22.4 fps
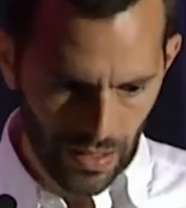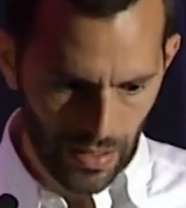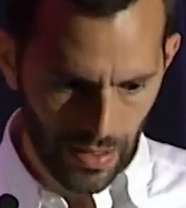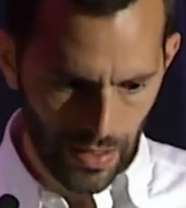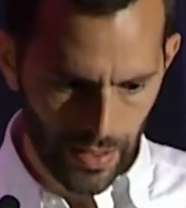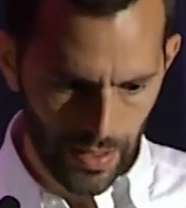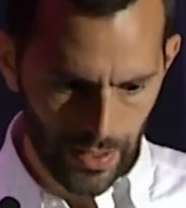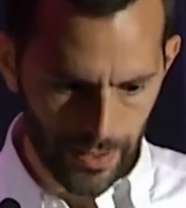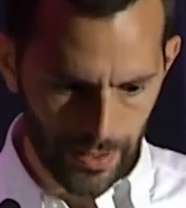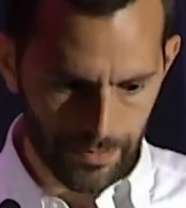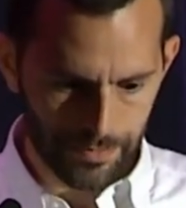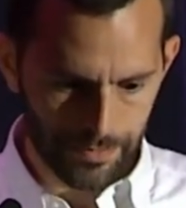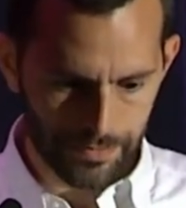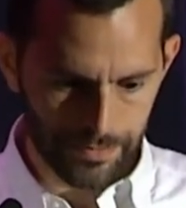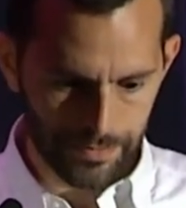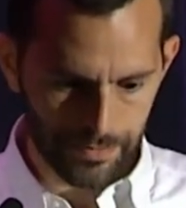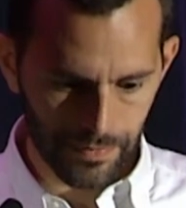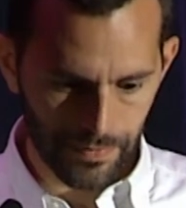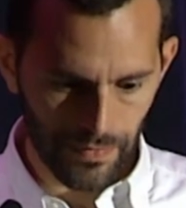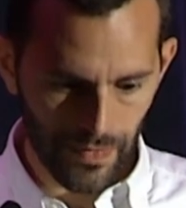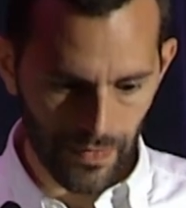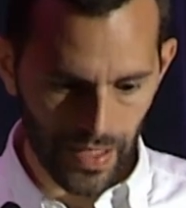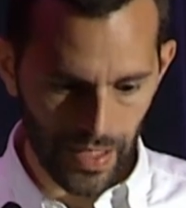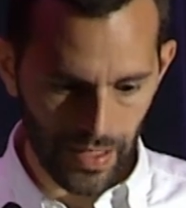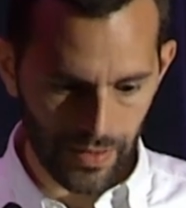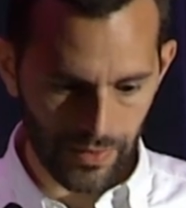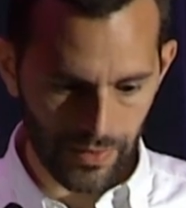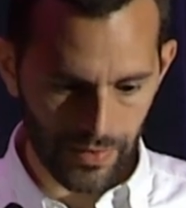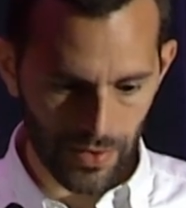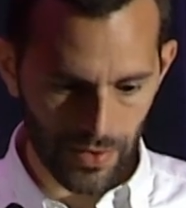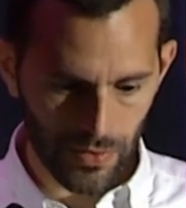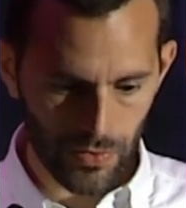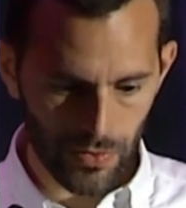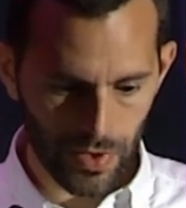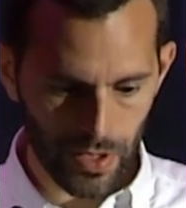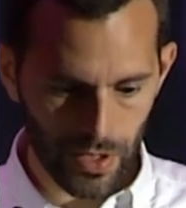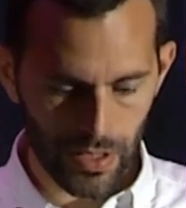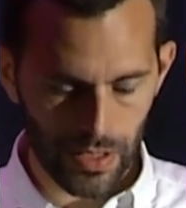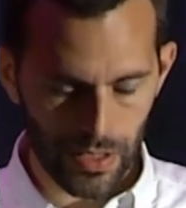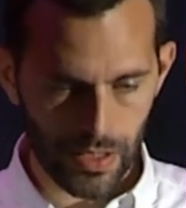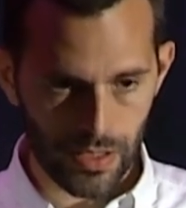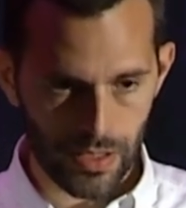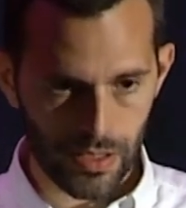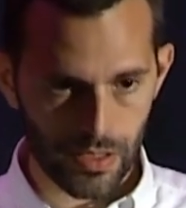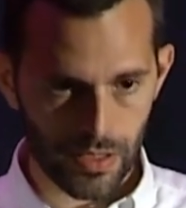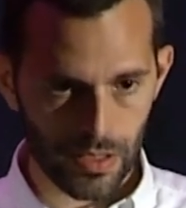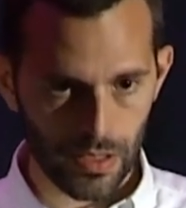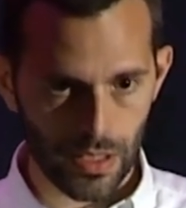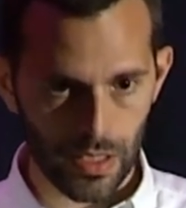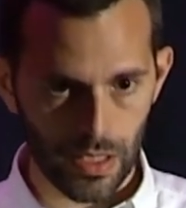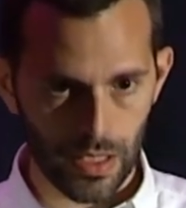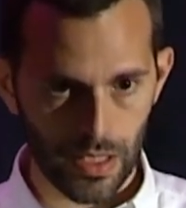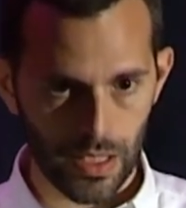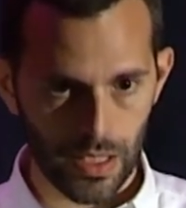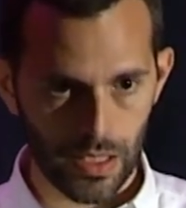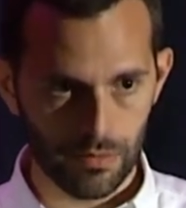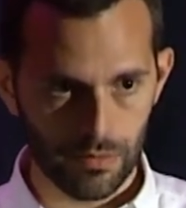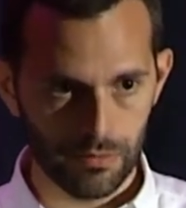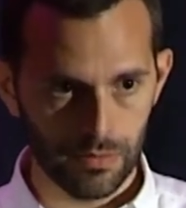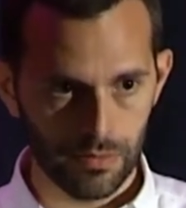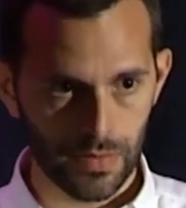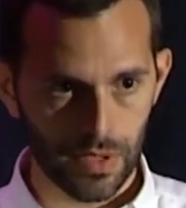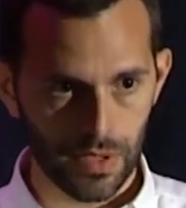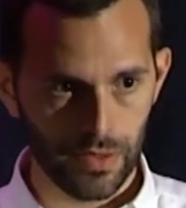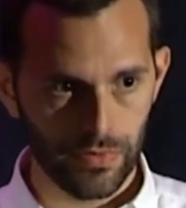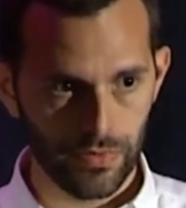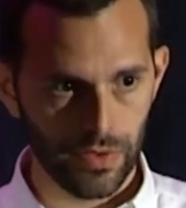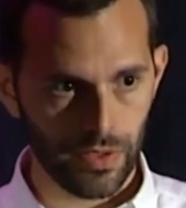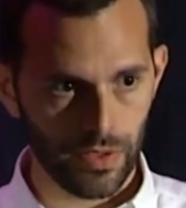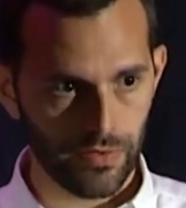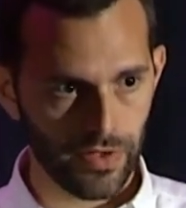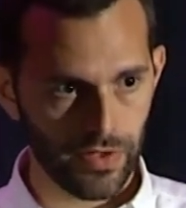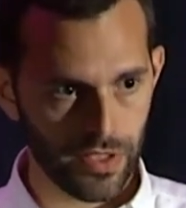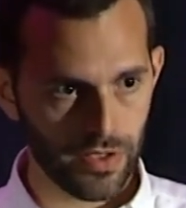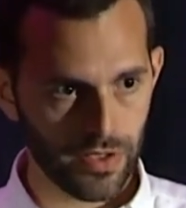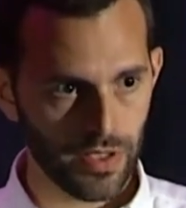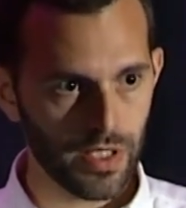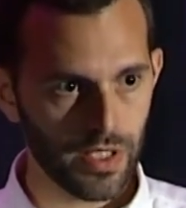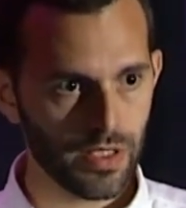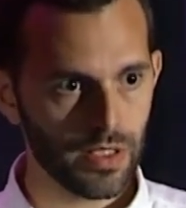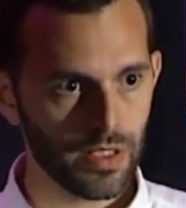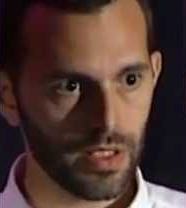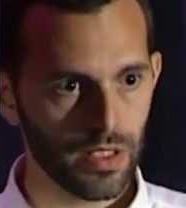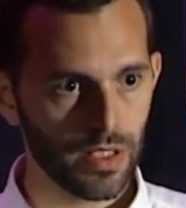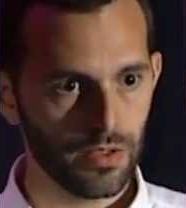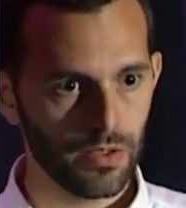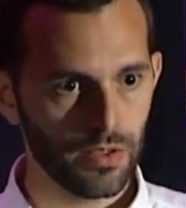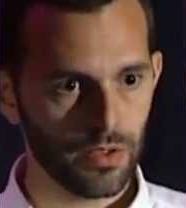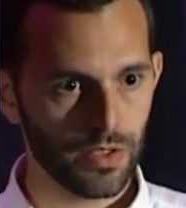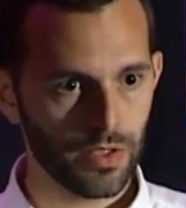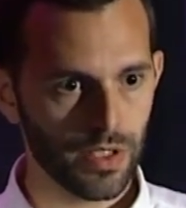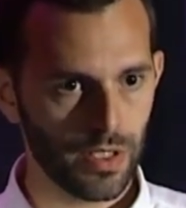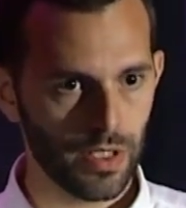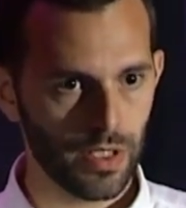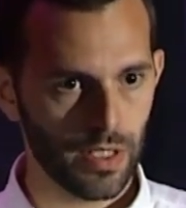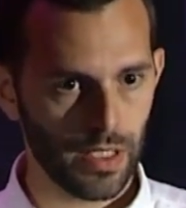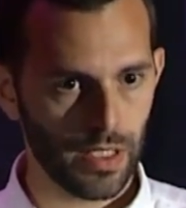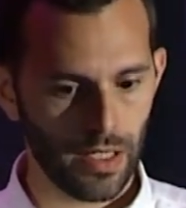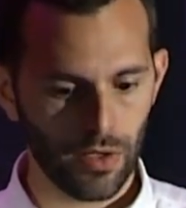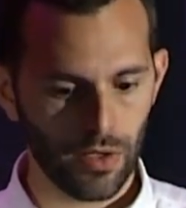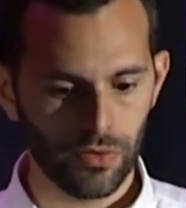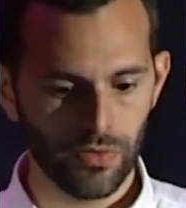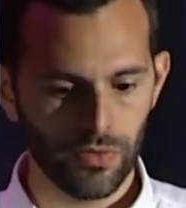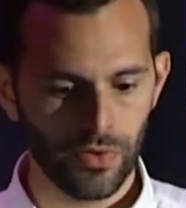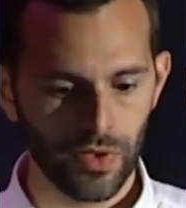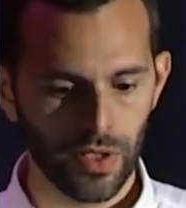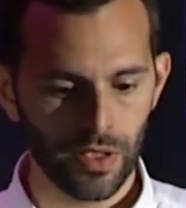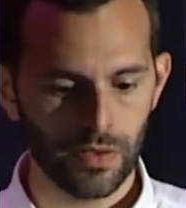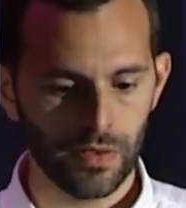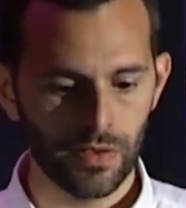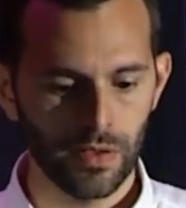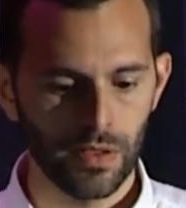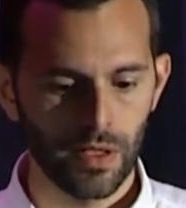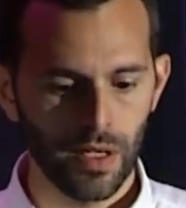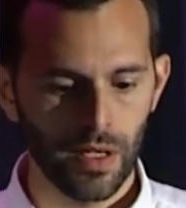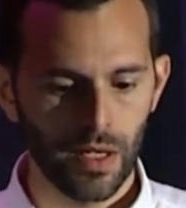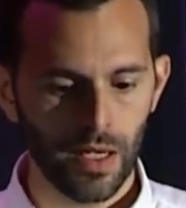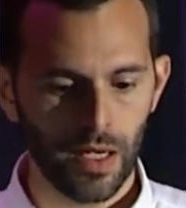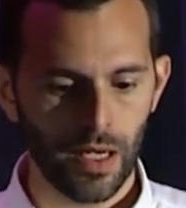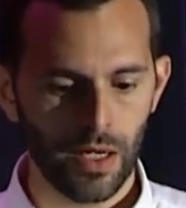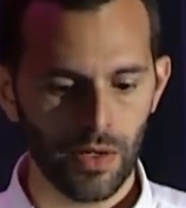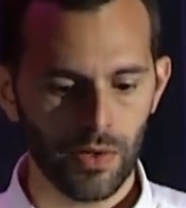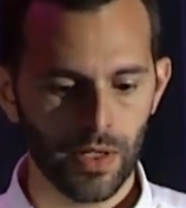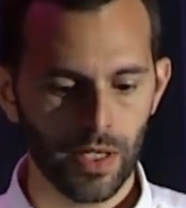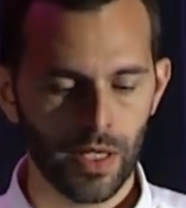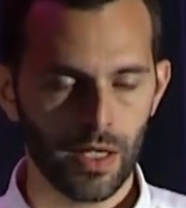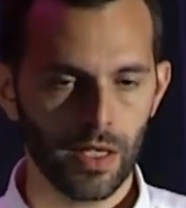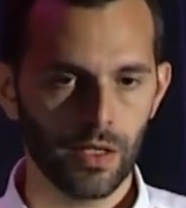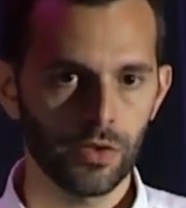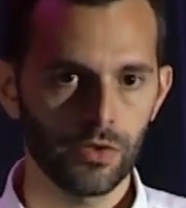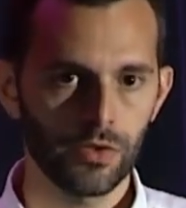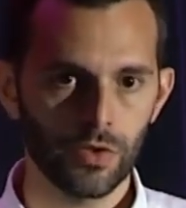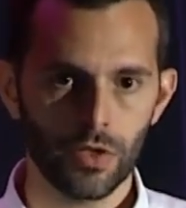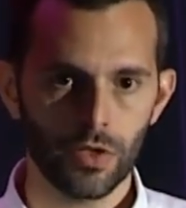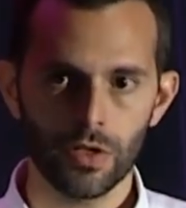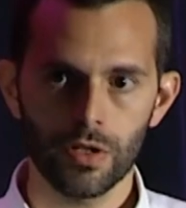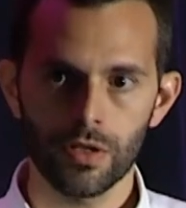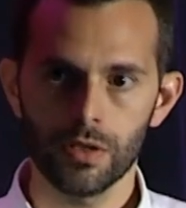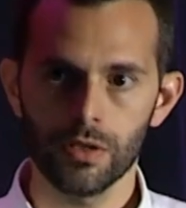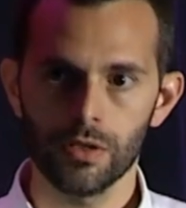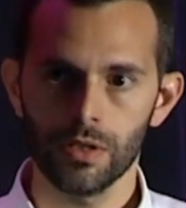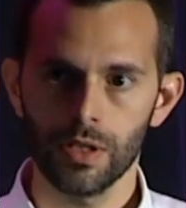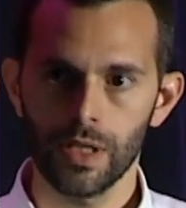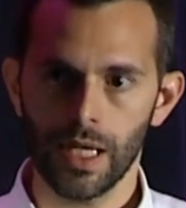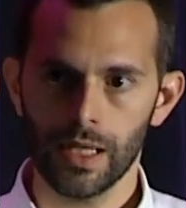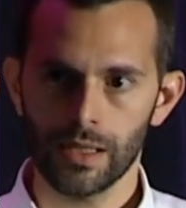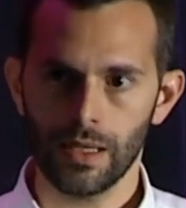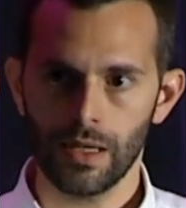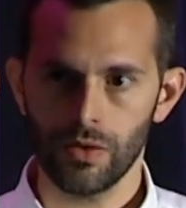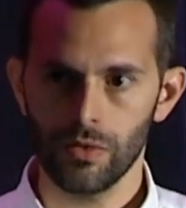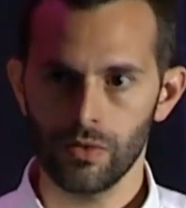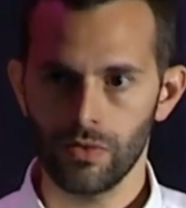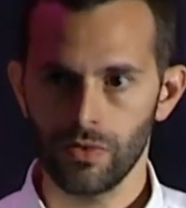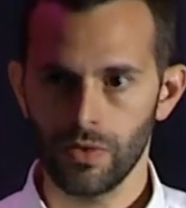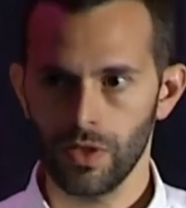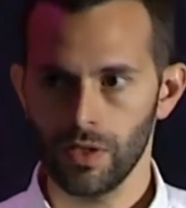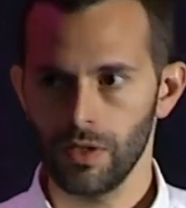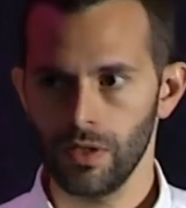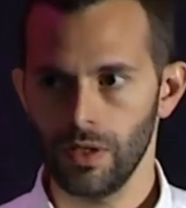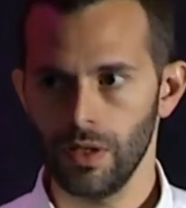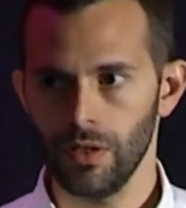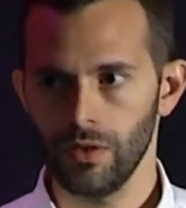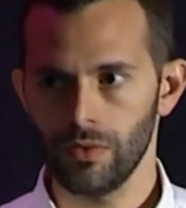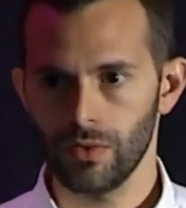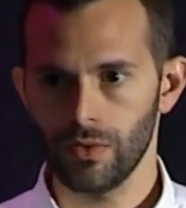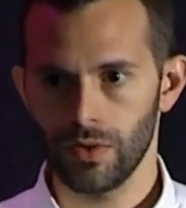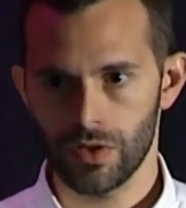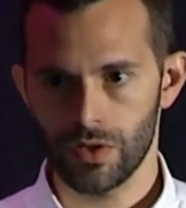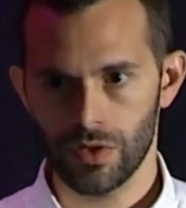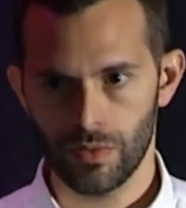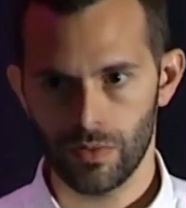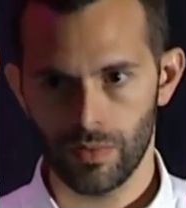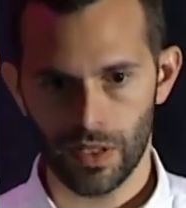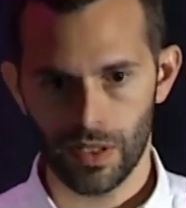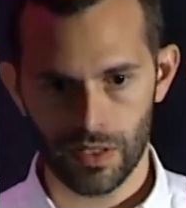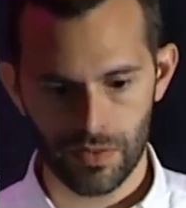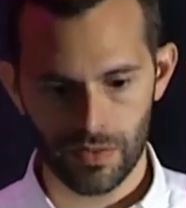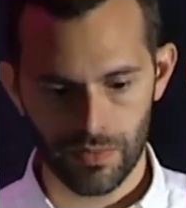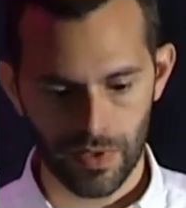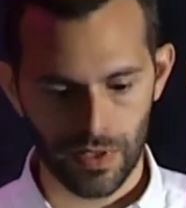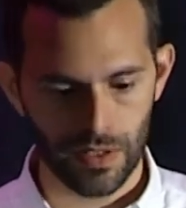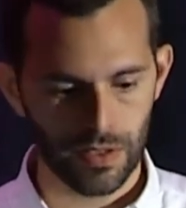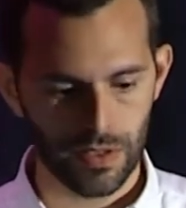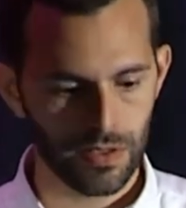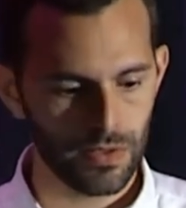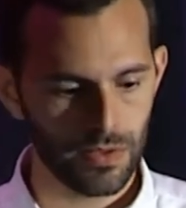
Um, and the third one is um, if you're a fashionista and you're sharing an outfit, how can I turn that outfit into a shopping experience?